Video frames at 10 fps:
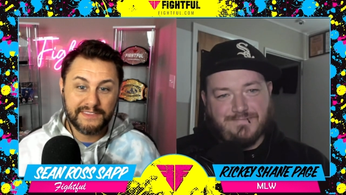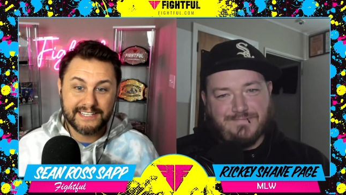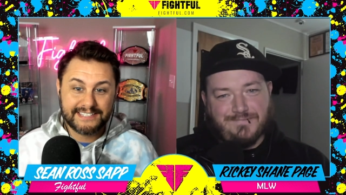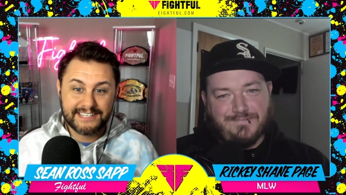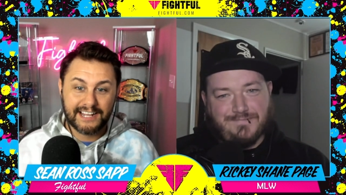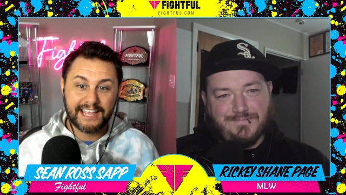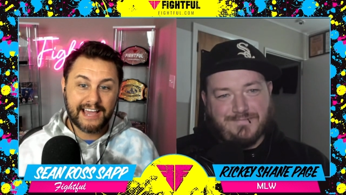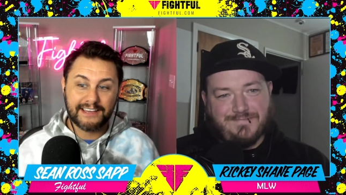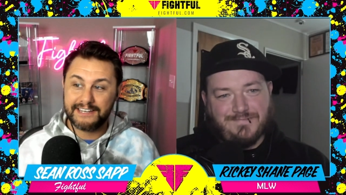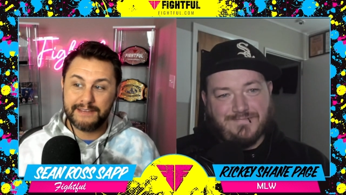Speaker 1: that stuck
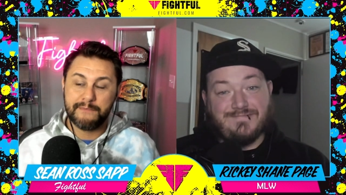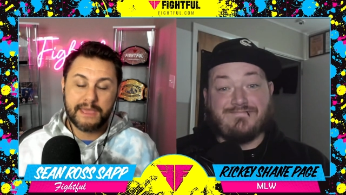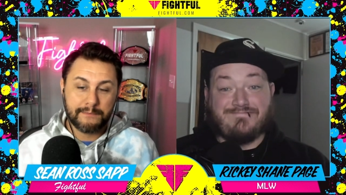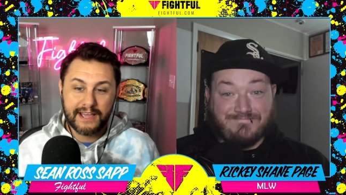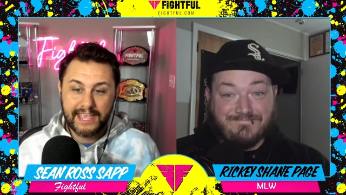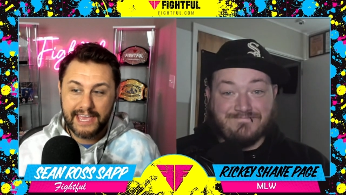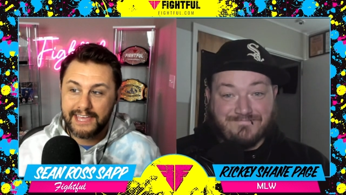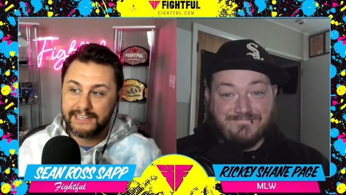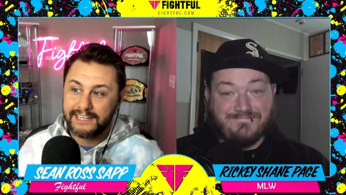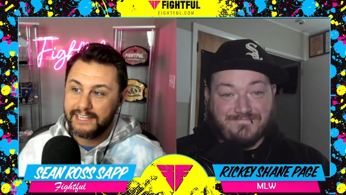out in in my
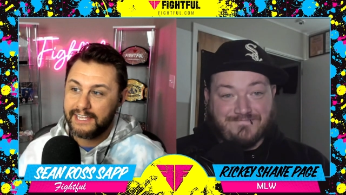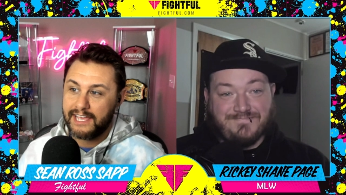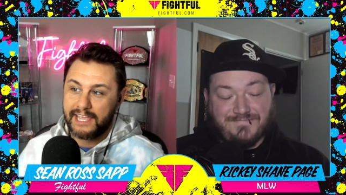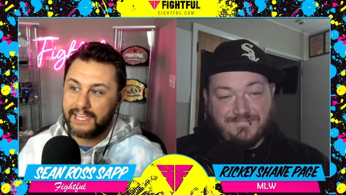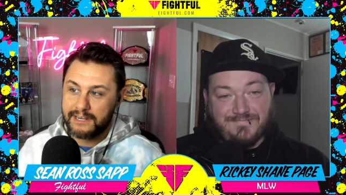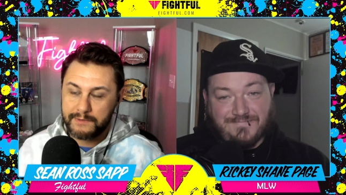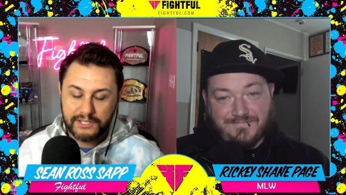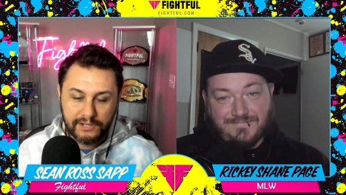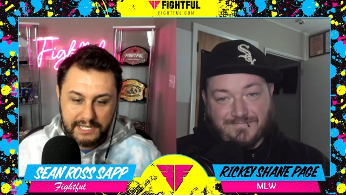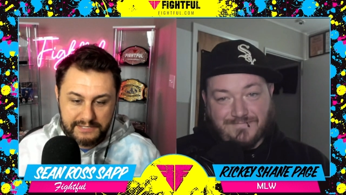head. And I mean,
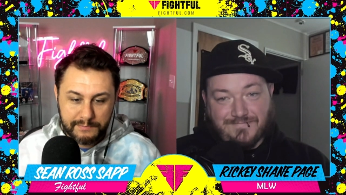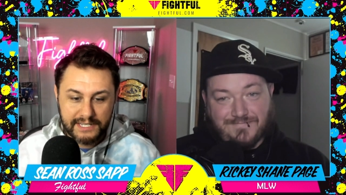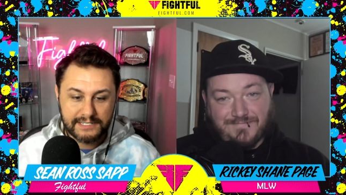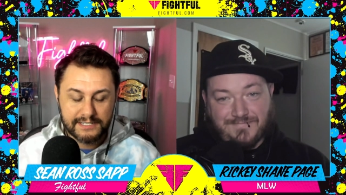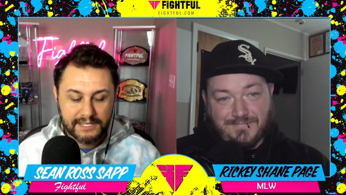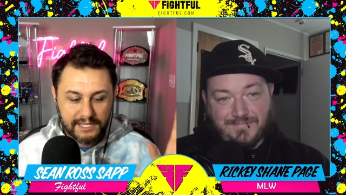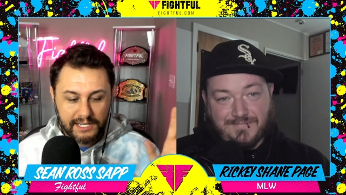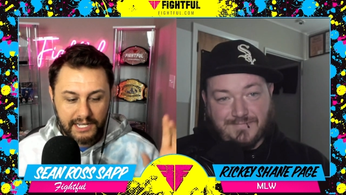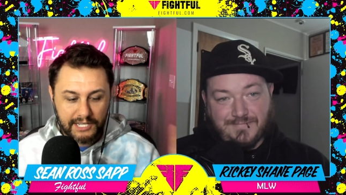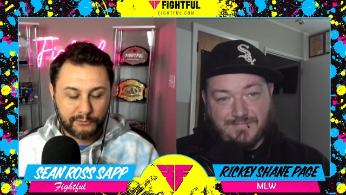you guys have been
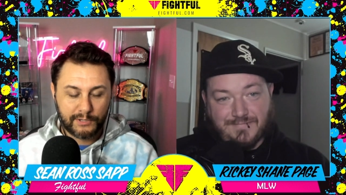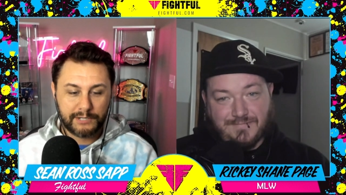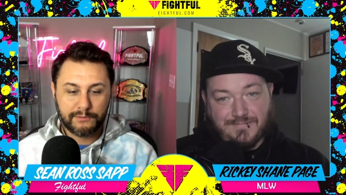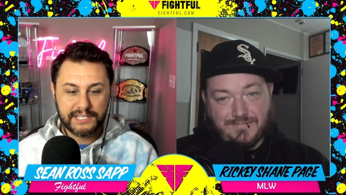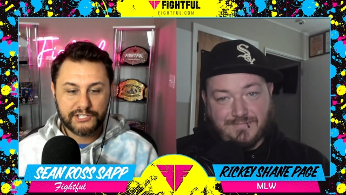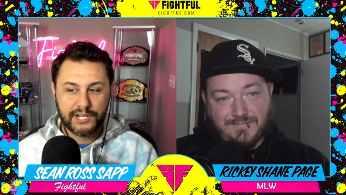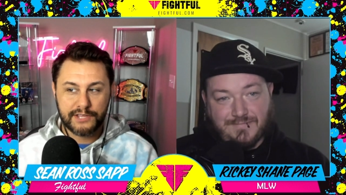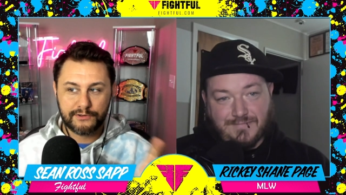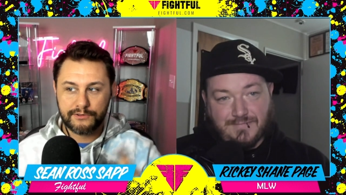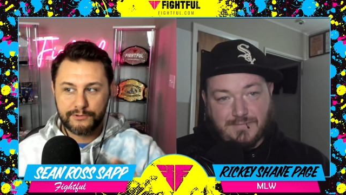in the ring with each
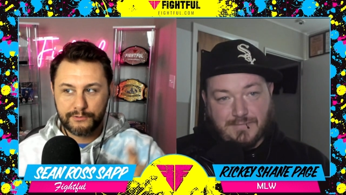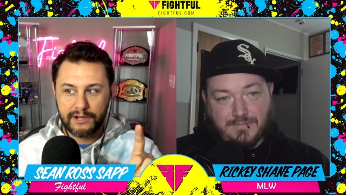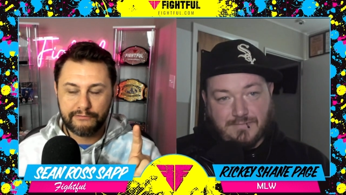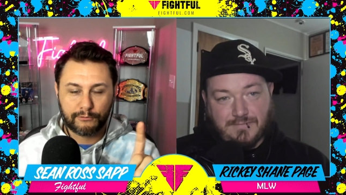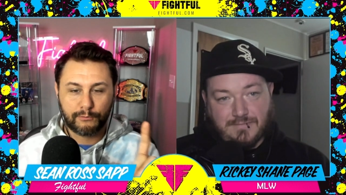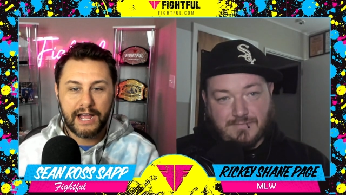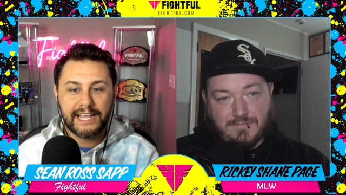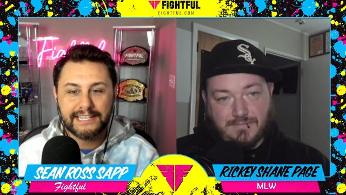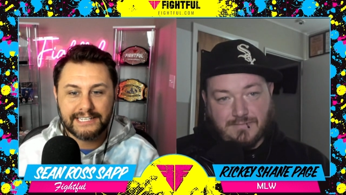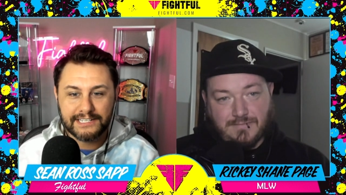other through a
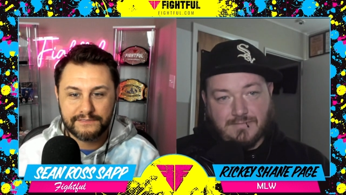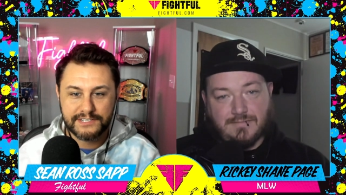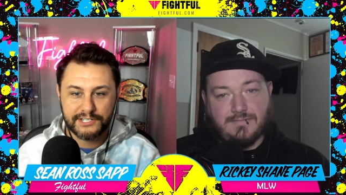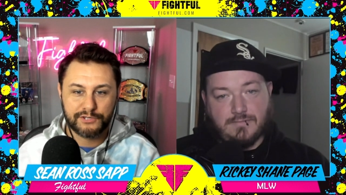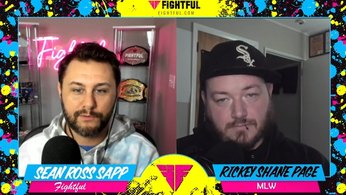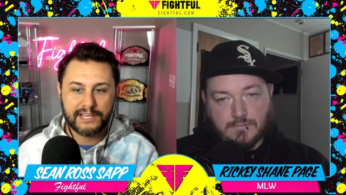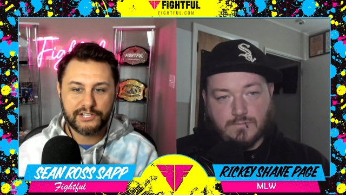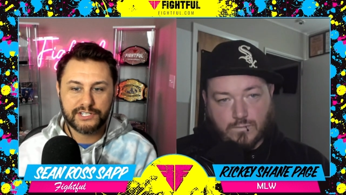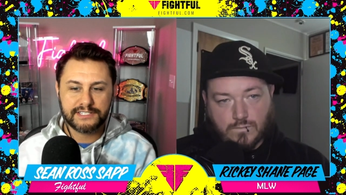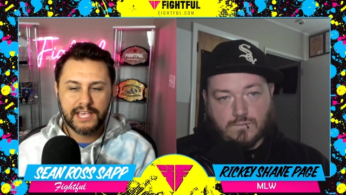variety of
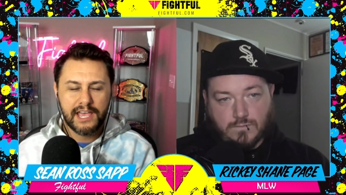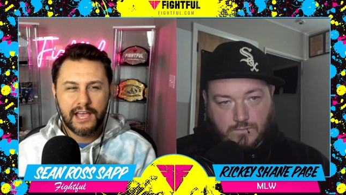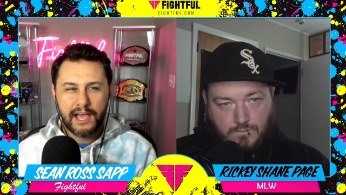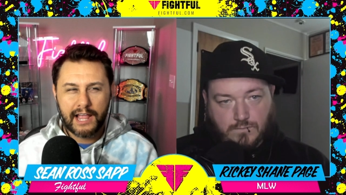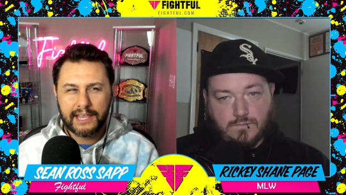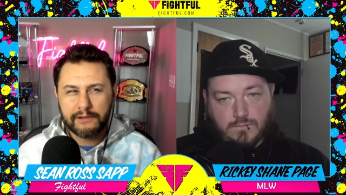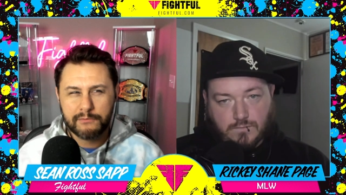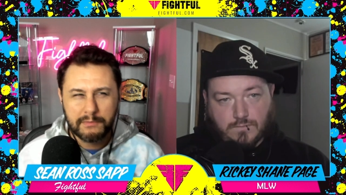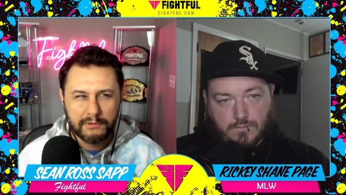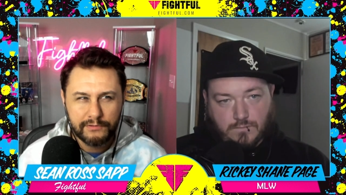situations. I can't
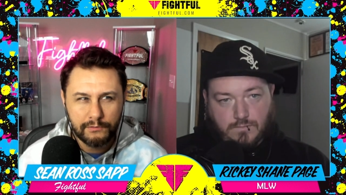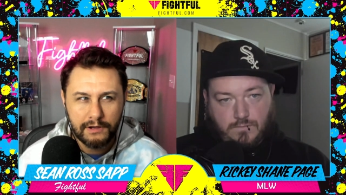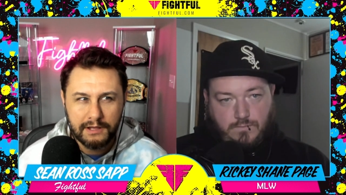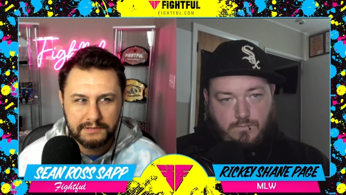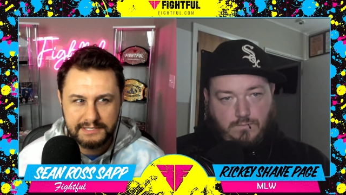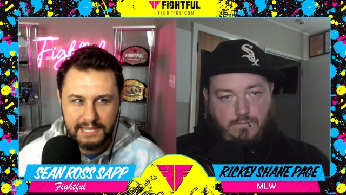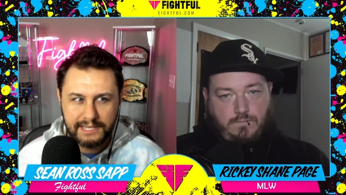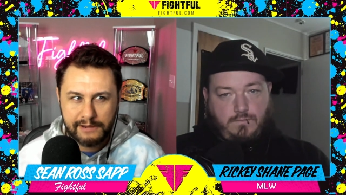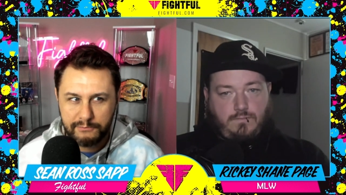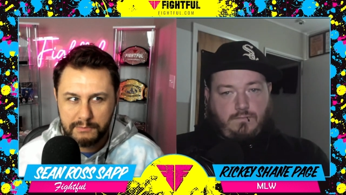remember if you because uh, I
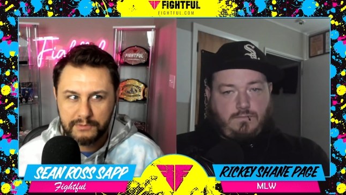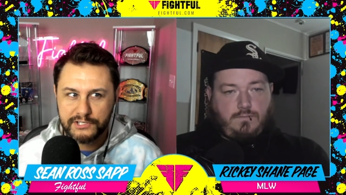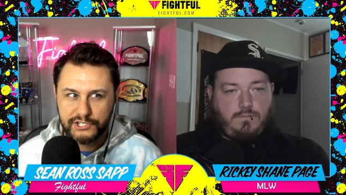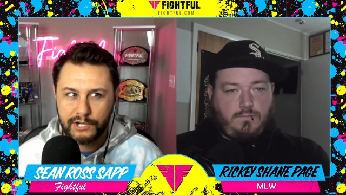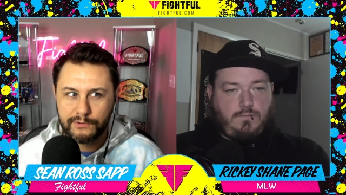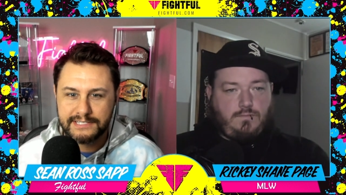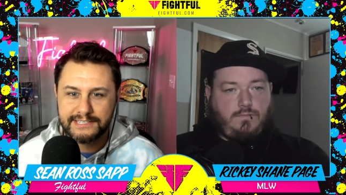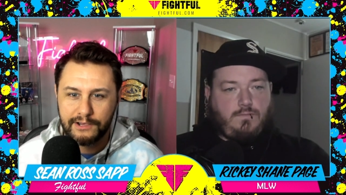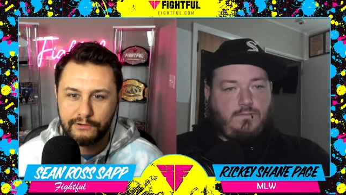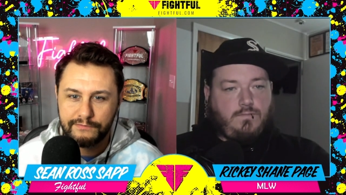can't remember the show
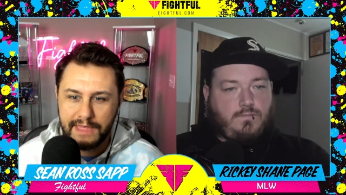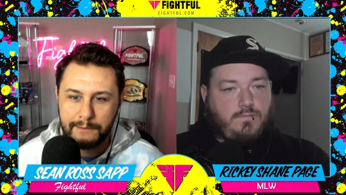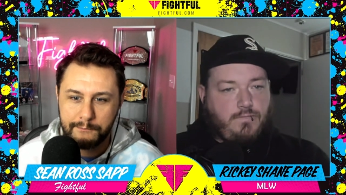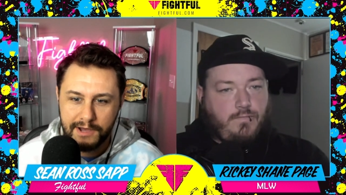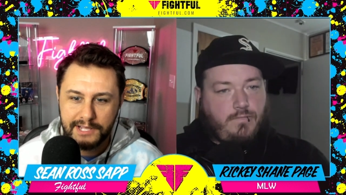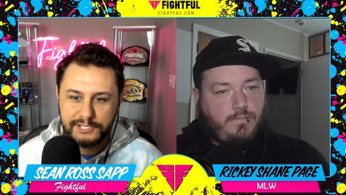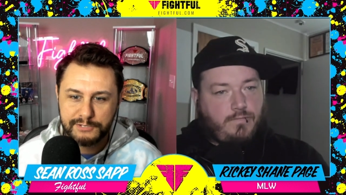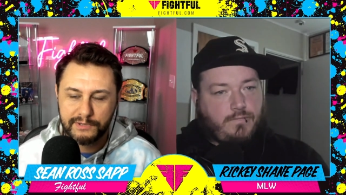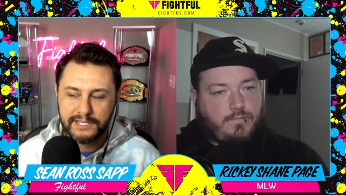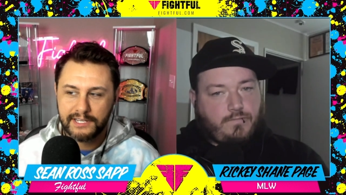itself that much,
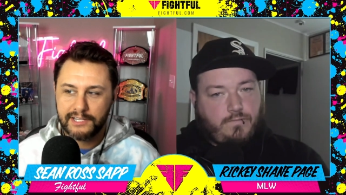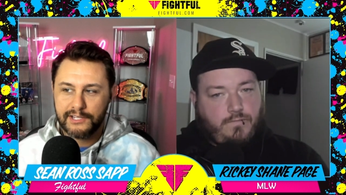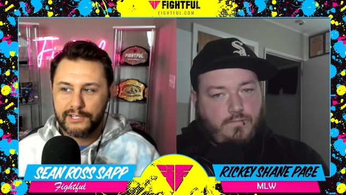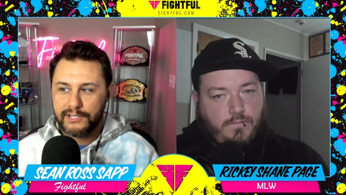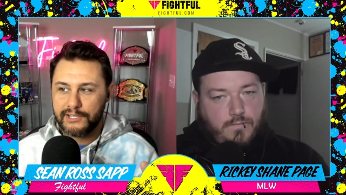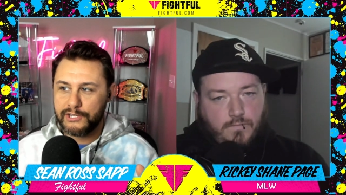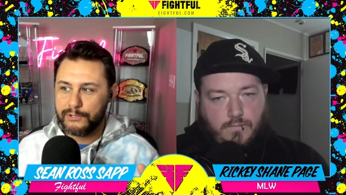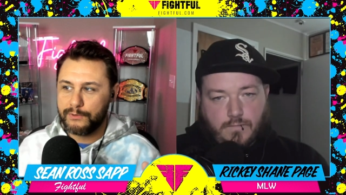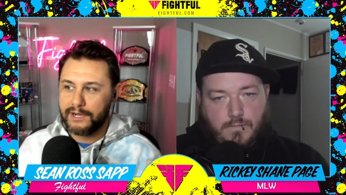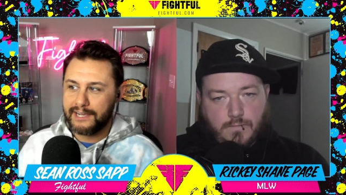but
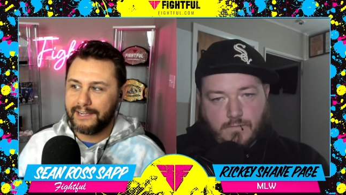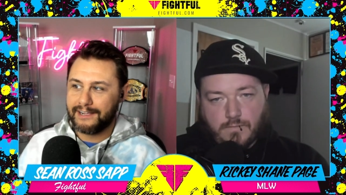you uh,